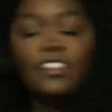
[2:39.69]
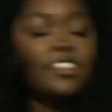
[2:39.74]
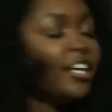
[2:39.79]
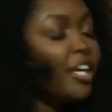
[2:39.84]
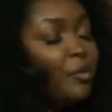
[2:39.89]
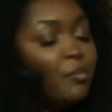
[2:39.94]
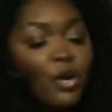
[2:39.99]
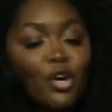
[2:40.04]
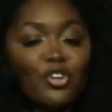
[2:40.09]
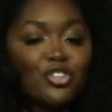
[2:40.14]

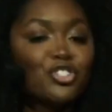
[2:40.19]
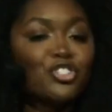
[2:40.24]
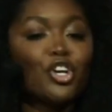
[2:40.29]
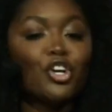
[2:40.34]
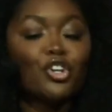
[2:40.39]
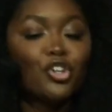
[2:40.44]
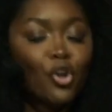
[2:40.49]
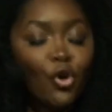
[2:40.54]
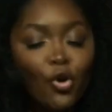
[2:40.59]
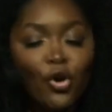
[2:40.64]
the most
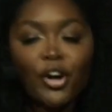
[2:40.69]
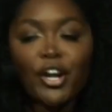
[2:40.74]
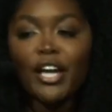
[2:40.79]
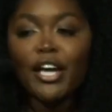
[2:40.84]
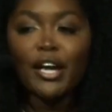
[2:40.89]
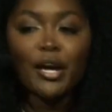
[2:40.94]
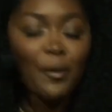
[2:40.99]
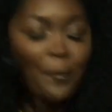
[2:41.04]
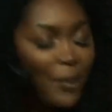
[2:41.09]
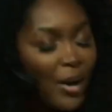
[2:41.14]

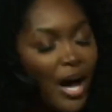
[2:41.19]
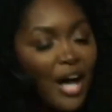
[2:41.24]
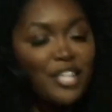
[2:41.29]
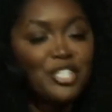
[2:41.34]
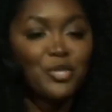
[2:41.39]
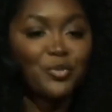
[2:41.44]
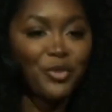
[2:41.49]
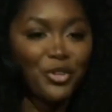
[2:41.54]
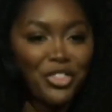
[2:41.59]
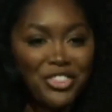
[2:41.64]
annoying
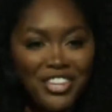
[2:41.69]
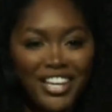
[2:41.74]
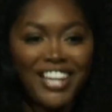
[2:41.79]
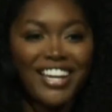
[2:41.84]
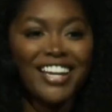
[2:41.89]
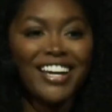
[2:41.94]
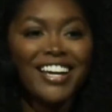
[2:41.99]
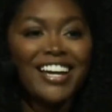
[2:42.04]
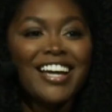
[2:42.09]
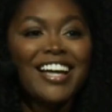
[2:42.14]
possible
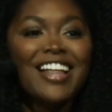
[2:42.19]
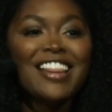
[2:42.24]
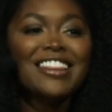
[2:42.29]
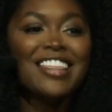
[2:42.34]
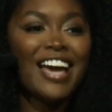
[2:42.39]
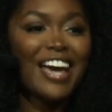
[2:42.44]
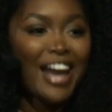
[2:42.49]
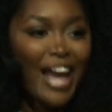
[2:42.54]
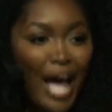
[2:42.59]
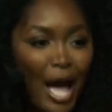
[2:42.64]
thing
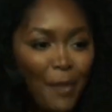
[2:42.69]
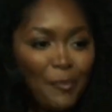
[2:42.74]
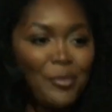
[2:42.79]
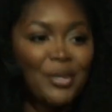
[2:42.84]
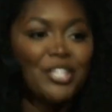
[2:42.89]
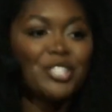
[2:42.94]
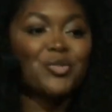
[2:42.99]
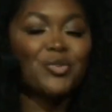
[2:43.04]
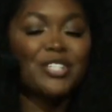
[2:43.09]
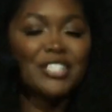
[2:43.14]
that
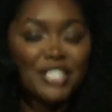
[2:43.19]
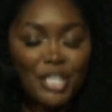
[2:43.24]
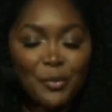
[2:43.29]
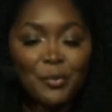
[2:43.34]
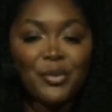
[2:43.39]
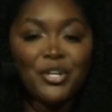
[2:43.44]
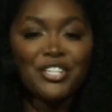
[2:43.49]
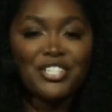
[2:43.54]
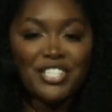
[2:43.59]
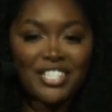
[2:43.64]
happens with
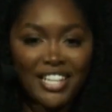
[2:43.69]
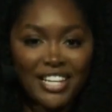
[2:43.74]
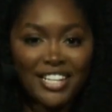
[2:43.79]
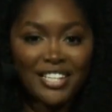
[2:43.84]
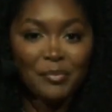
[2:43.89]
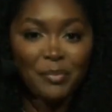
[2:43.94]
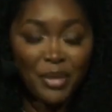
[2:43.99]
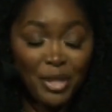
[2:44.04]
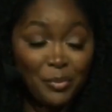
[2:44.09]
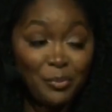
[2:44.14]
deeper
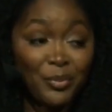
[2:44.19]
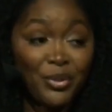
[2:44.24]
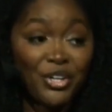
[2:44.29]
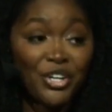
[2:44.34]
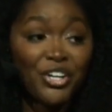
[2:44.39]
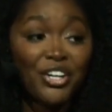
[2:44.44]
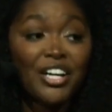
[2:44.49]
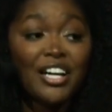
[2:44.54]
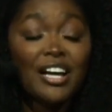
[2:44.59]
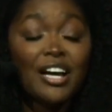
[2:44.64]
skin
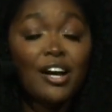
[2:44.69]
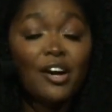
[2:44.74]
people